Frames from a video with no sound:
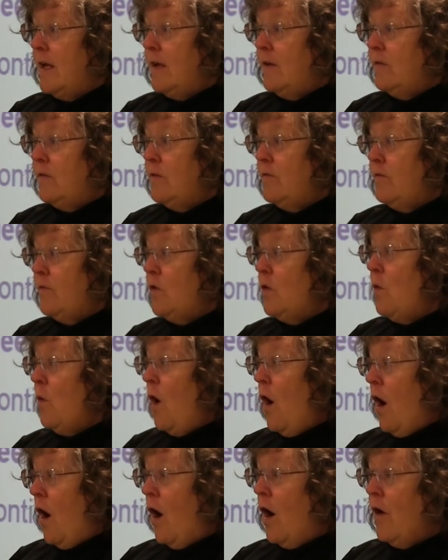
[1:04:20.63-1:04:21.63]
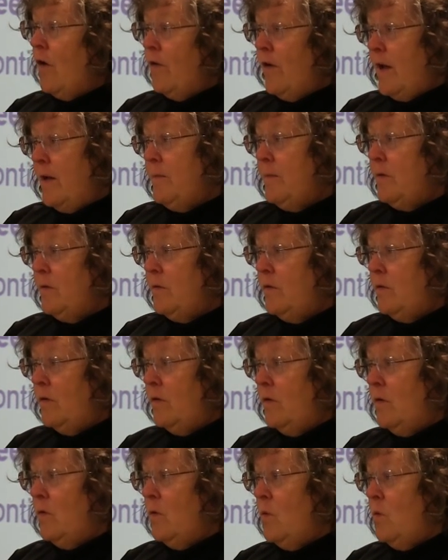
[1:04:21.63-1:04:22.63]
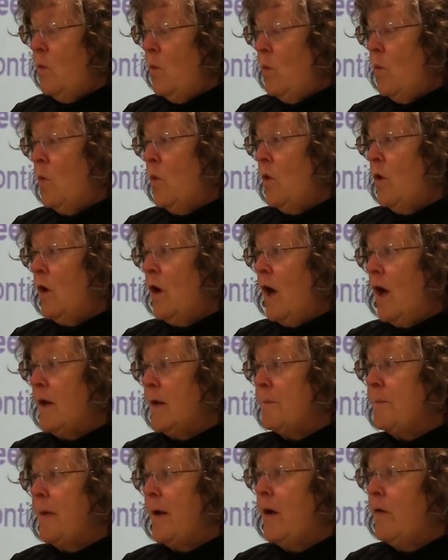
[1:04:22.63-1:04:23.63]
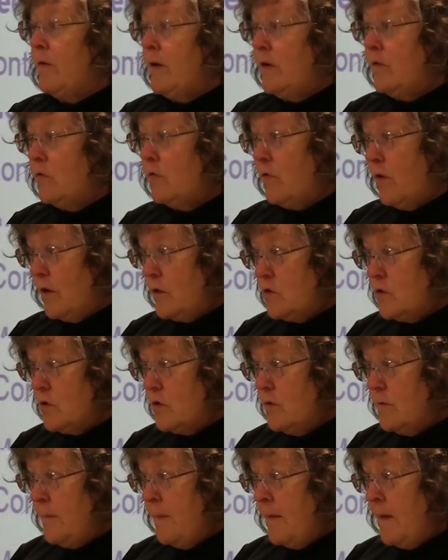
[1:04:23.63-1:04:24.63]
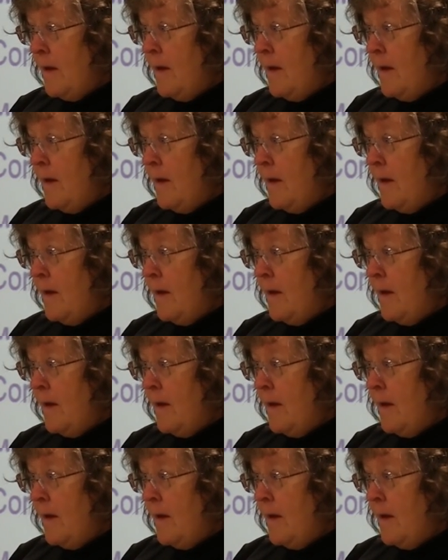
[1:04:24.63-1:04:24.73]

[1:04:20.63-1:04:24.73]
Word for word: is if you are able to work on a pairing structure,